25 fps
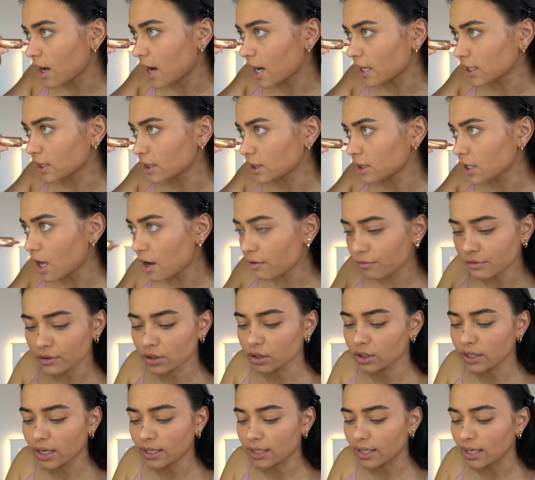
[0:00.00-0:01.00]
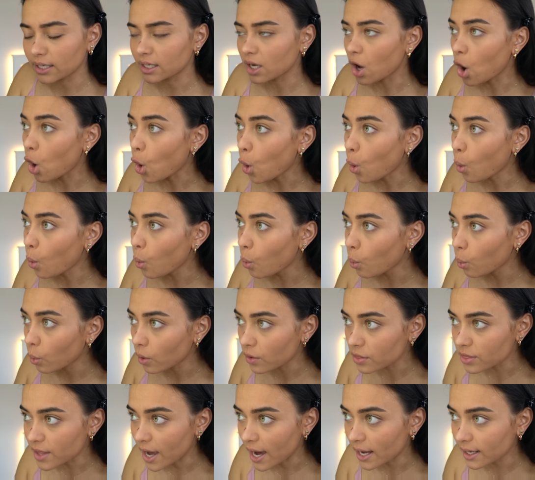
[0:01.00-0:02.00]
I love looking like, oh,
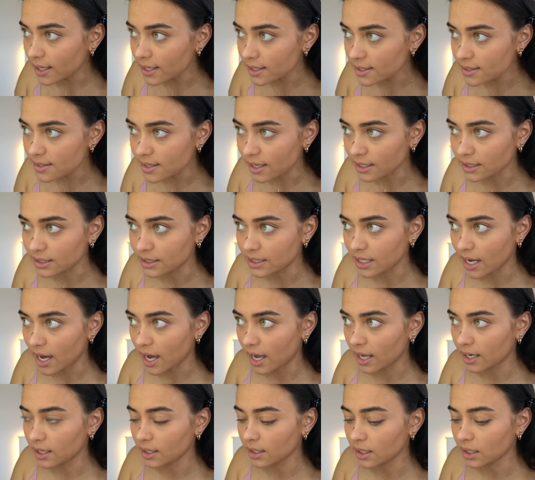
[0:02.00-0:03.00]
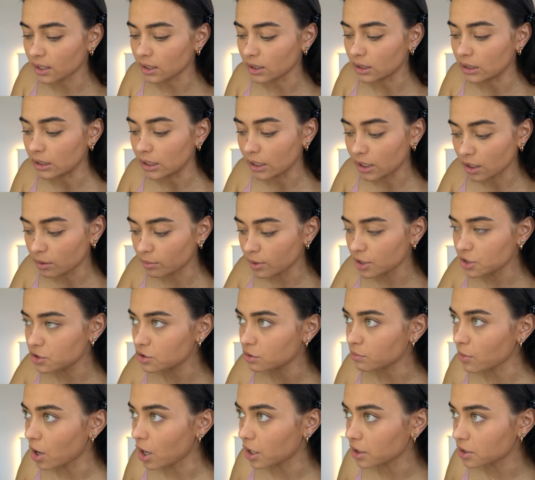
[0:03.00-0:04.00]
that is again a little bit
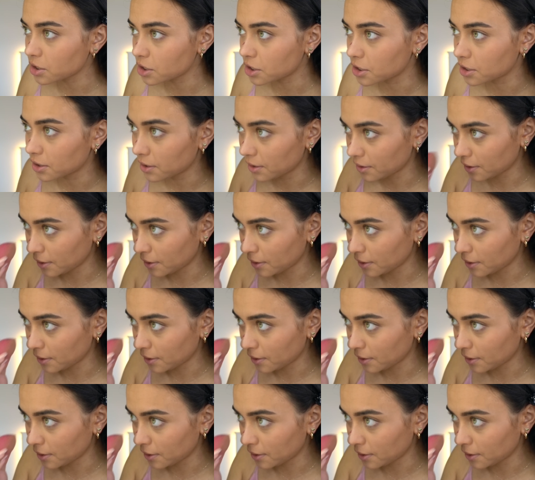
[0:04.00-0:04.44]
too much,